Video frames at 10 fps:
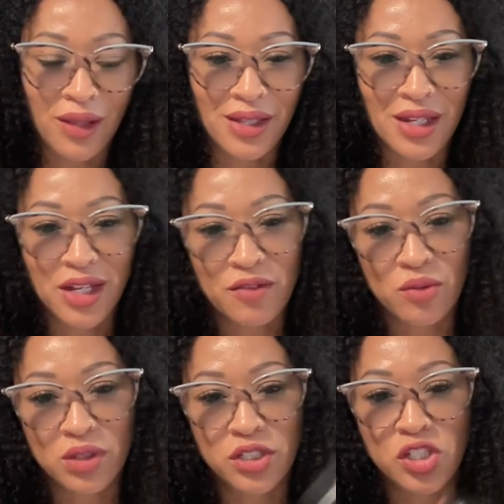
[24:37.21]
Like they never
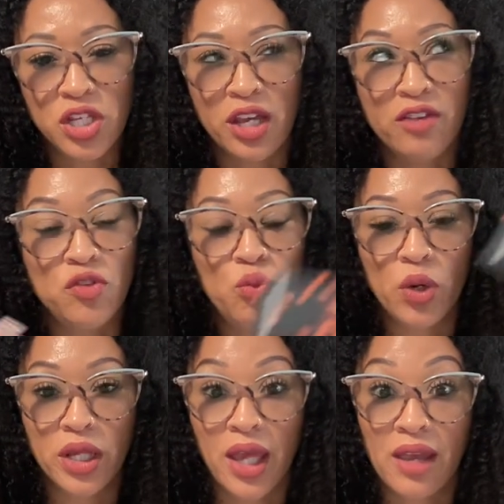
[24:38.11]
really
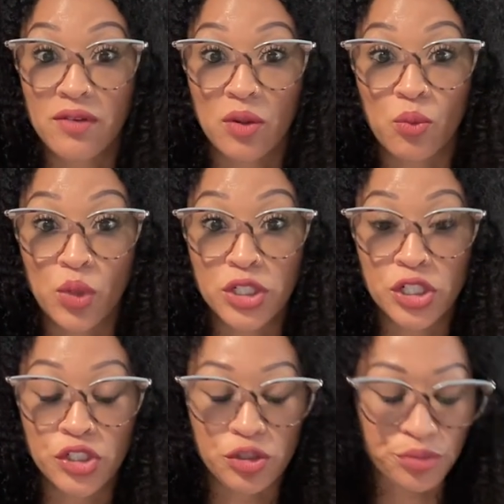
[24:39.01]
gave it
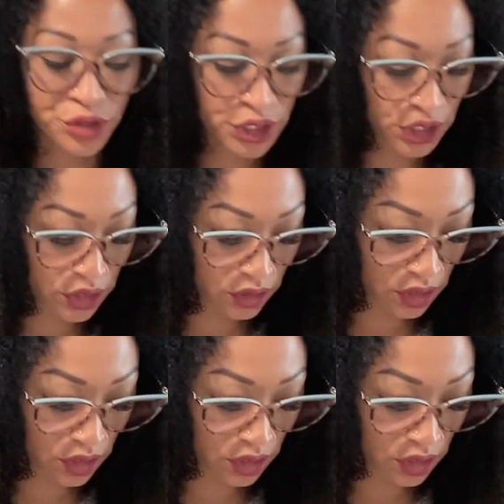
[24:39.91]
100%.